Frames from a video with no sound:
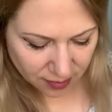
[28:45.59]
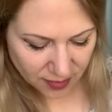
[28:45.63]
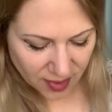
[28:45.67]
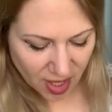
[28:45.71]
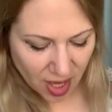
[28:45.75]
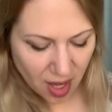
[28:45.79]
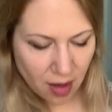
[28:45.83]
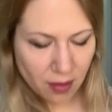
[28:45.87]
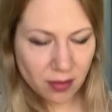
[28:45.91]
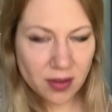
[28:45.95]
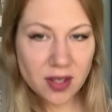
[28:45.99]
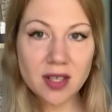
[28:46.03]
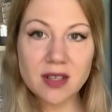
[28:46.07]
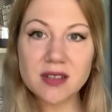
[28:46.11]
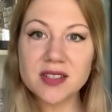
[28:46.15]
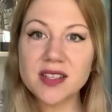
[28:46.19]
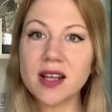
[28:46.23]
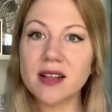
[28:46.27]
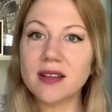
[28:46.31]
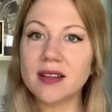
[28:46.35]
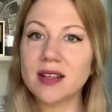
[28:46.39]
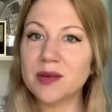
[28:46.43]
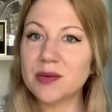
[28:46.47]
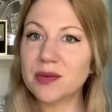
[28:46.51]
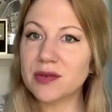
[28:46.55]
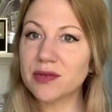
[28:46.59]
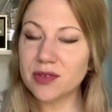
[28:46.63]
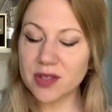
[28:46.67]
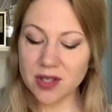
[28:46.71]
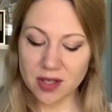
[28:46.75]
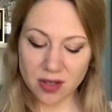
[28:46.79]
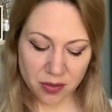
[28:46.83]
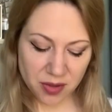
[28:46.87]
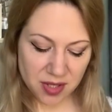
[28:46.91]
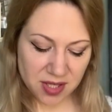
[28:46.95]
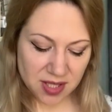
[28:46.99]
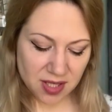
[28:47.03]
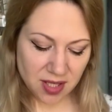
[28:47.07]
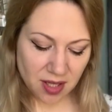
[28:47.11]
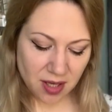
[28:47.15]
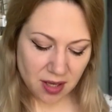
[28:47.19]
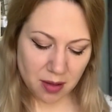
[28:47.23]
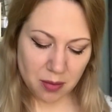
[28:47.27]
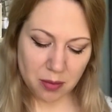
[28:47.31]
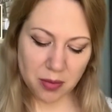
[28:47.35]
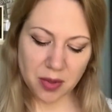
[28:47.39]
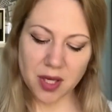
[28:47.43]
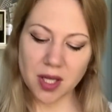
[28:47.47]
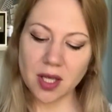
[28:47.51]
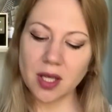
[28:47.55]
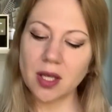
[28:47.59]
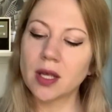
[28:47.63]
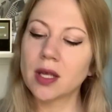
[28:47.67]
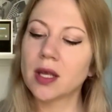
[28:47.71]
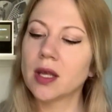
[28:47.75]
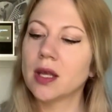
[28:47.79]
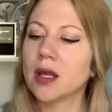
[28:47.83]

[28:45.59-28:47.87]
Oh, here's that label for the Quince & Company.